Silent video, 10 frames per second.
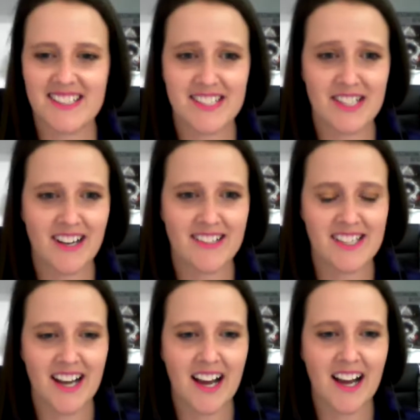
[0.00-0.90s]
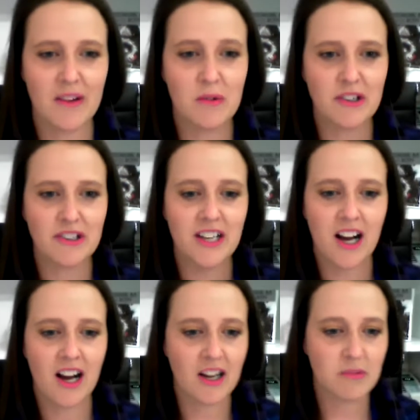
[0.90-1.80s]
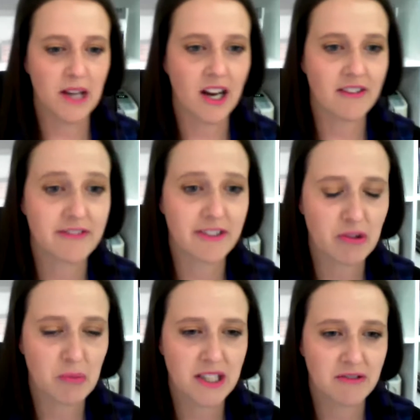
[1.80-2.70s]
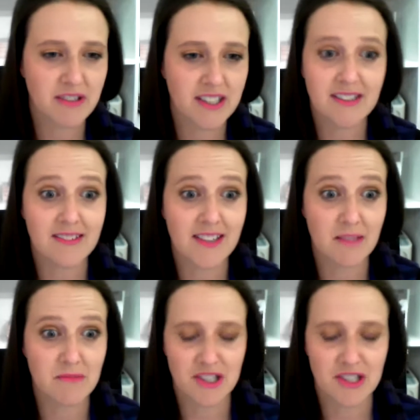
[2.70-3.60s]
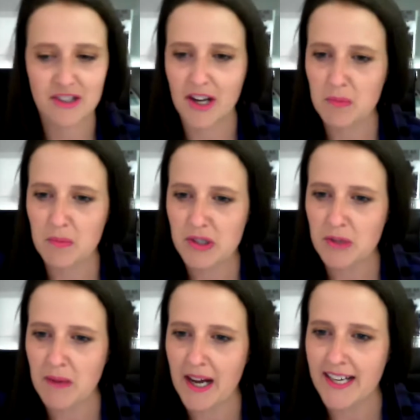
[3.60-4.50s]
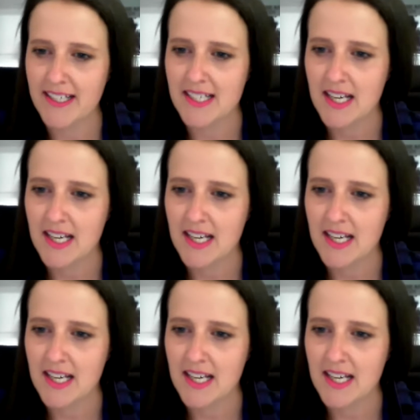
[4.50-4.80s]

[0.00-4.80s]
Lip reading: a chance, and I will, on behalf of everybody, read them to you. I hope you don't mind.